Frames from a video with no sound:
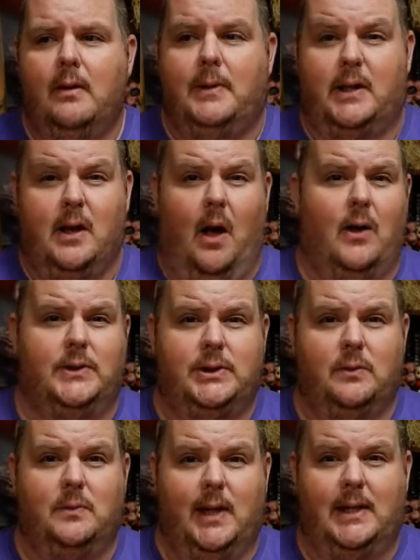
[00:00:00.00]
but it
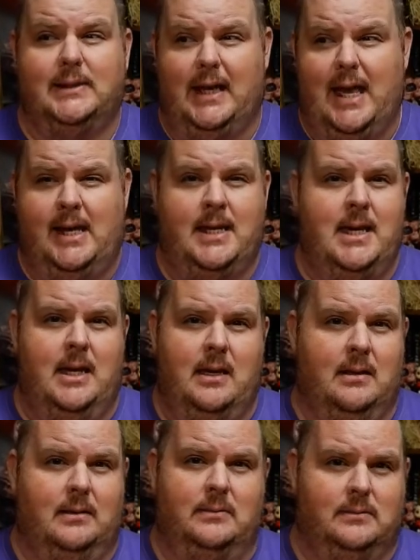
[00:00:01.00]
also was icky,
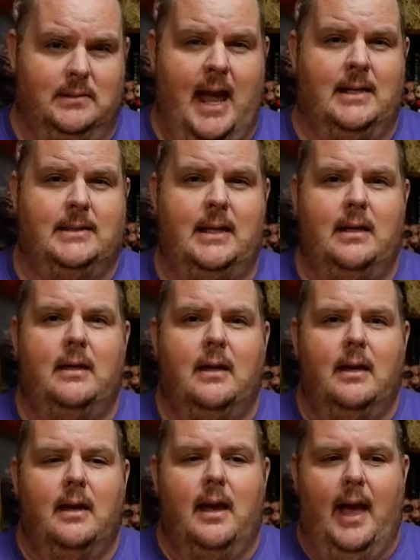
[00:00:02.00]
nasty,
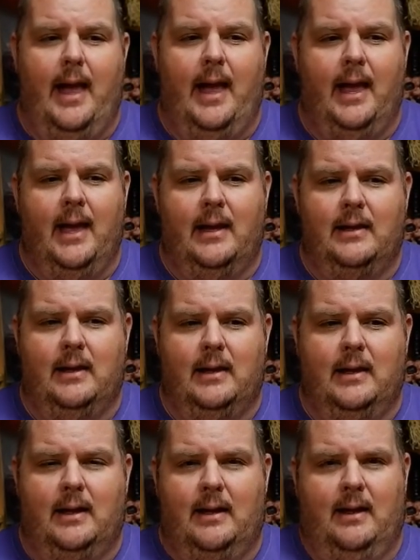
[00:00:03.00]
and
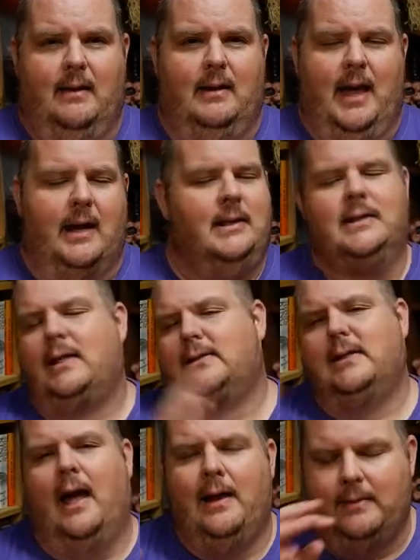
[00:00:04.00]
it and it
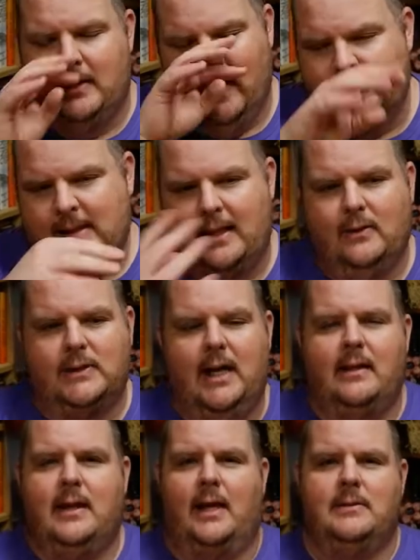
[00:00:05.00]
doesn't. I, you know, I say those kind
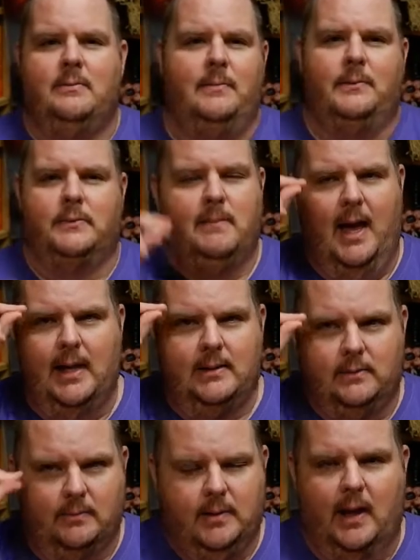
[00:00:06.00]
of things, and people's minds
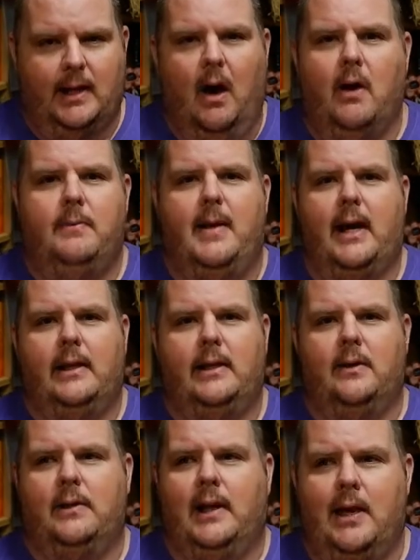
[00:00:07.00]
they automatically
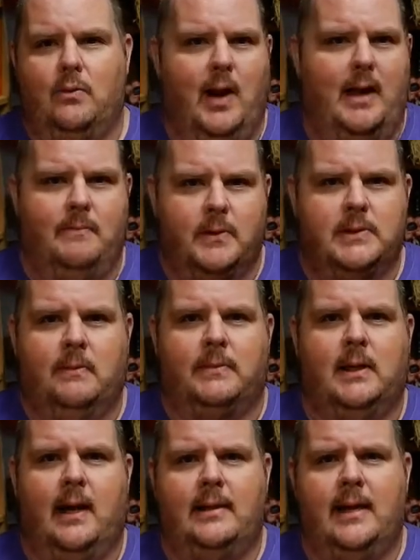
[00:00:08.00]
go to like rape or
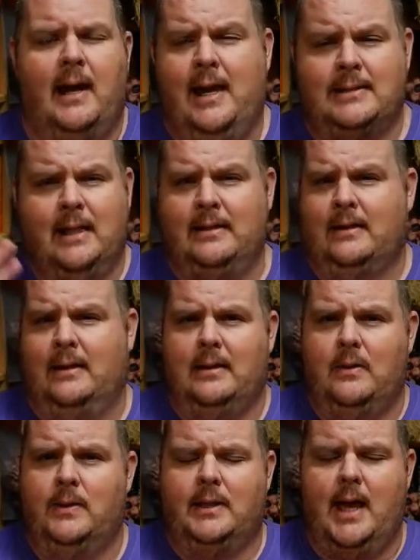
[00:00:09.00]
something like that. It has nothing to
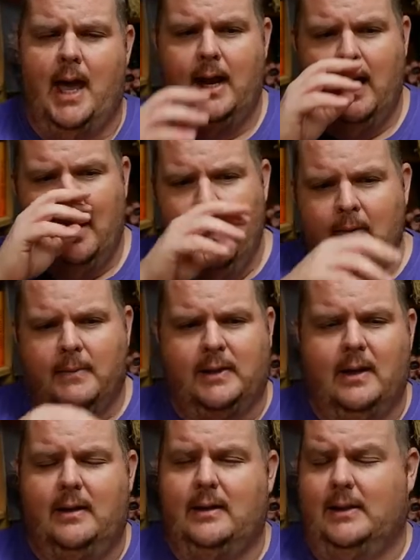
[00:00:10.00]
do with that. But
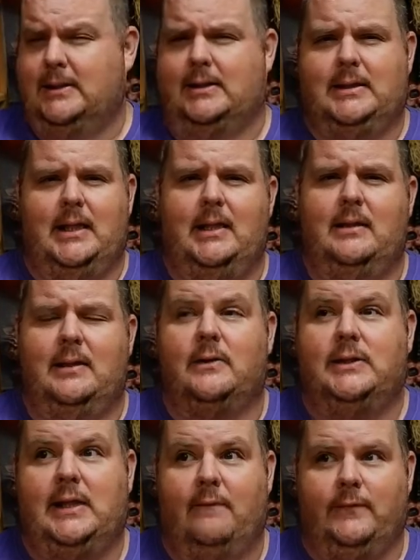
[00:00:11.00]
there, there's a scene.
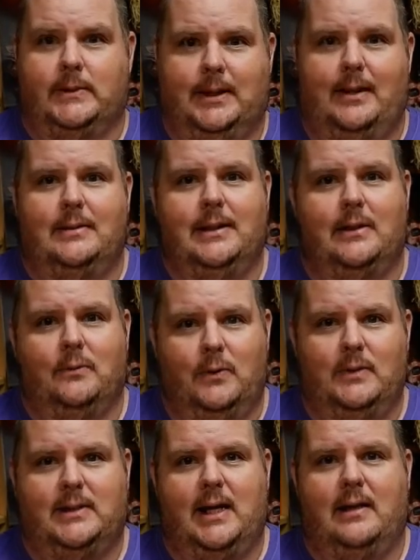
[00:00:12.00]
There's several scenes in a
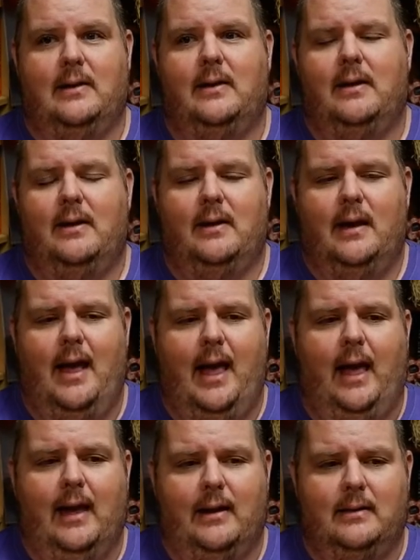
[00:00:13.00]
root cellar,
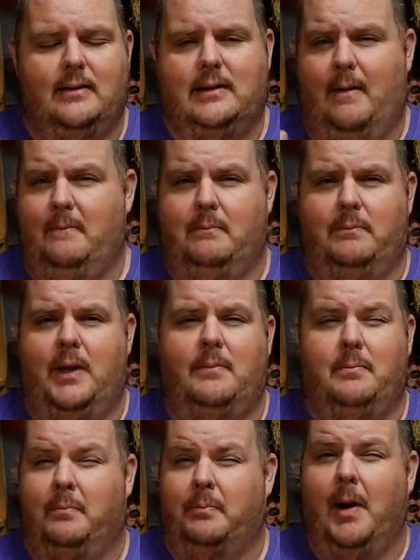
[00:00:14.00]
and that
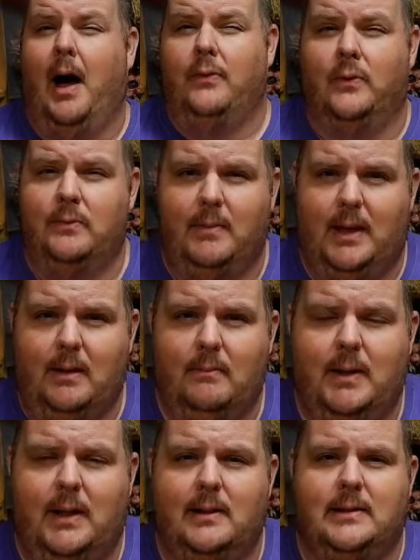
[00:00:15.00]
it bothered me
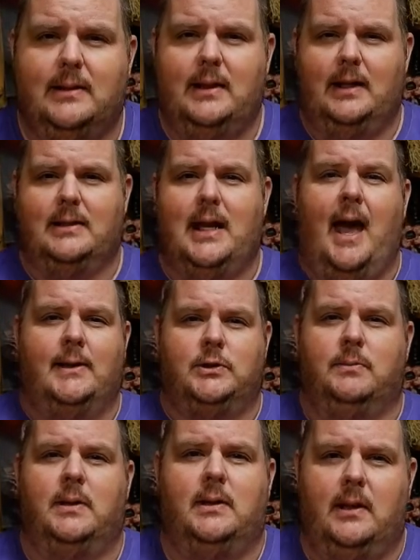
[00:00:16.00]
because of the
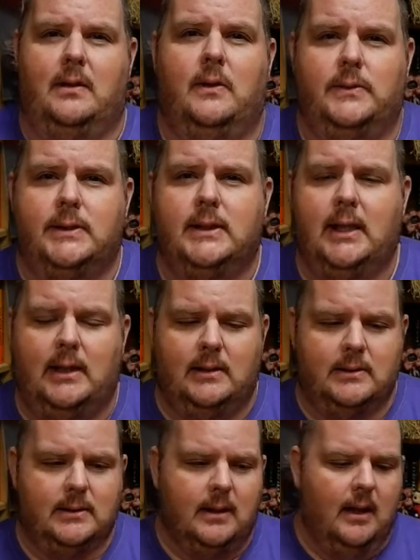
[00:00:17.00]
attachment in those
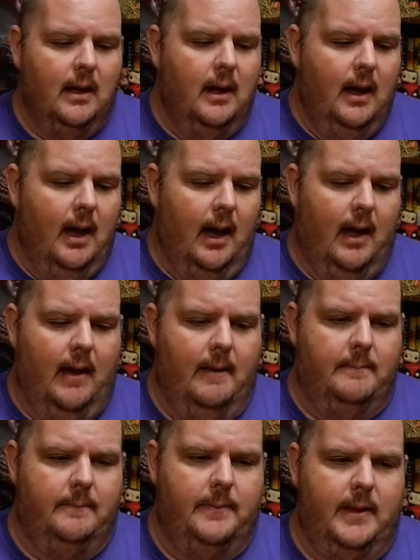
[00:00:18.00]
scenes.
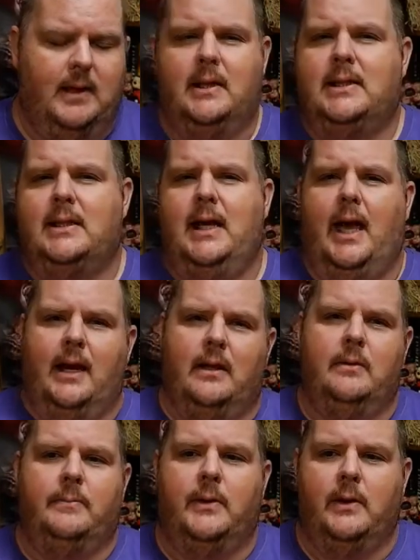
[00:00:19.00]
Uh, then you get to the end of
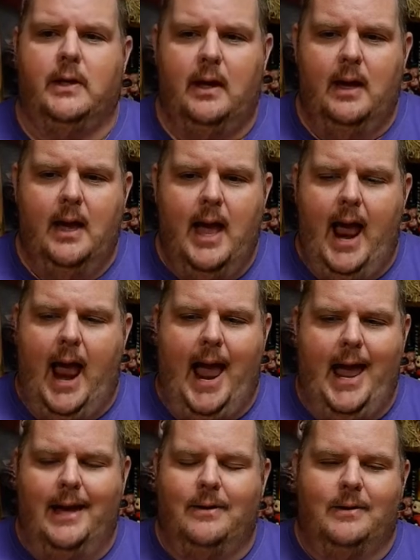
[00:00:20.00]
the book,
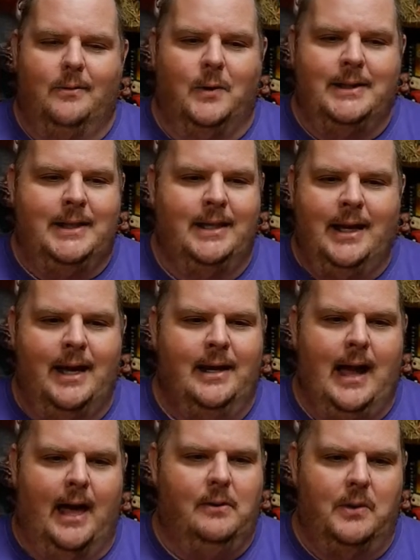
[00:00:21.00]
and once again,
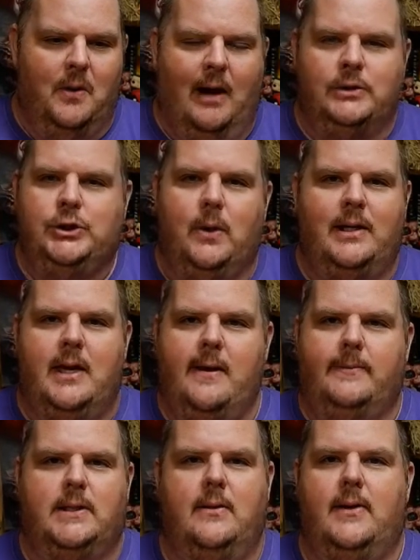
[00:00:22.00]
I don't know how Joy
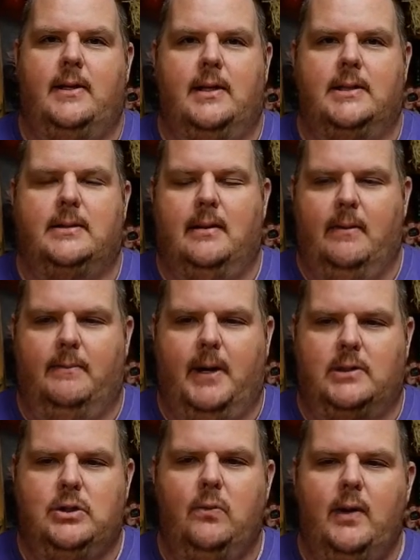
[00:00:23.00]
keeps doing this,
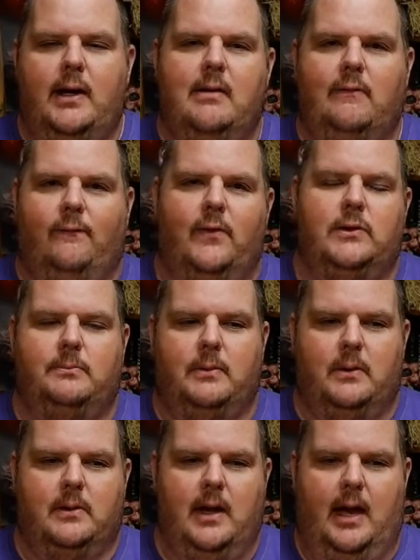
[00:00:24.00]
but you read his first
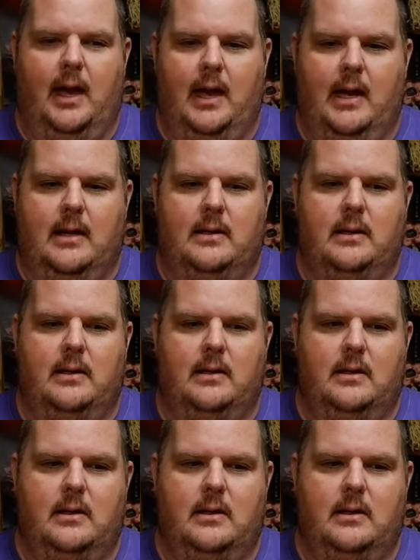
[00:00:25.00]
book and